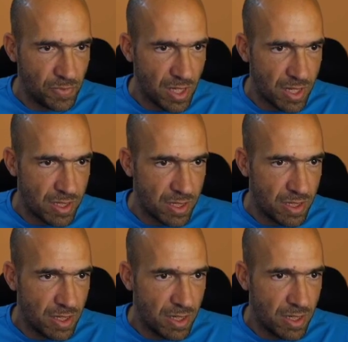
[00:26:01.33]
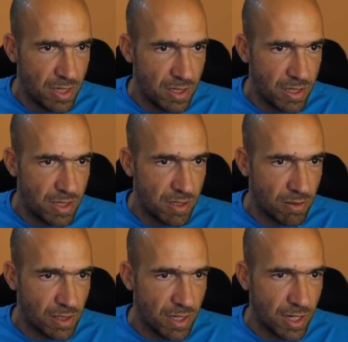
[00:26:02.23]
Yes, this is
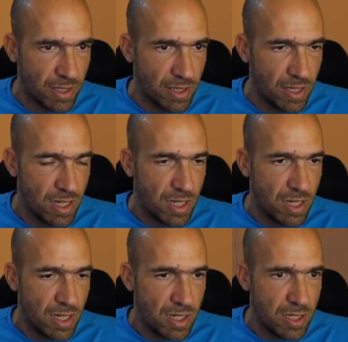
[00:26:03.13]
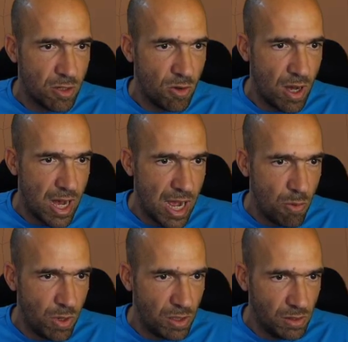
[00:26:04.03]
not connected. So I
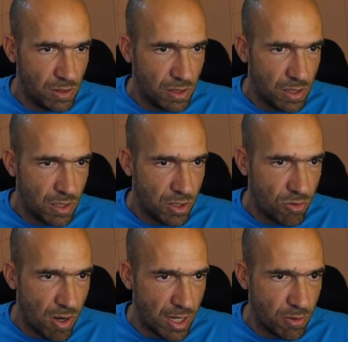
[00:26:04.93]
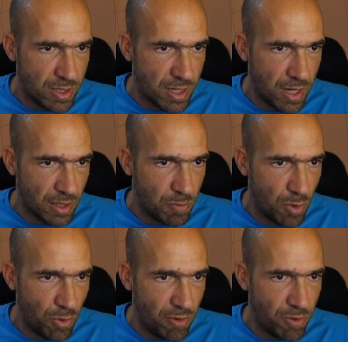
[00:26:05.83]
will try to select
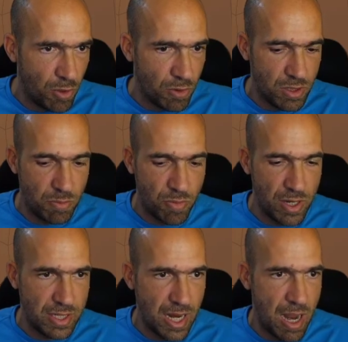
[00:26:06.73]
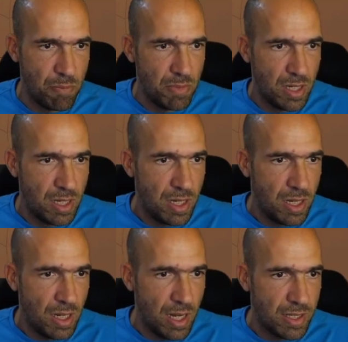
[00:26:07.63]
both of those, press M
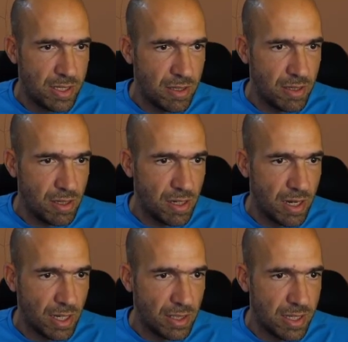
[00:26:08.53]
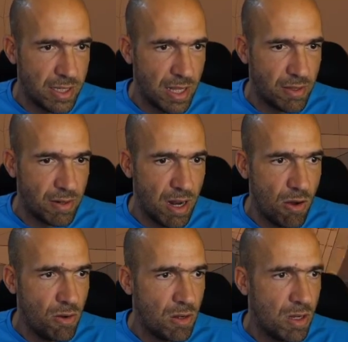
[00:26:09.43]
and connect at center.
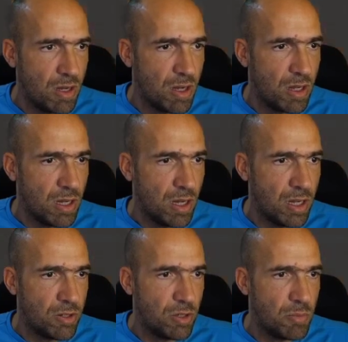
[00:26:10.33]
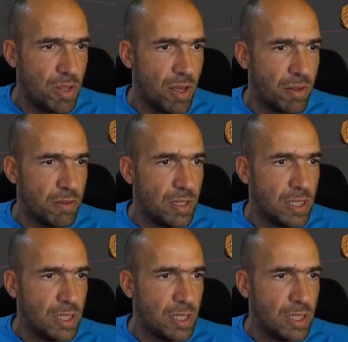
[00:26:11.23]
Now it should be done.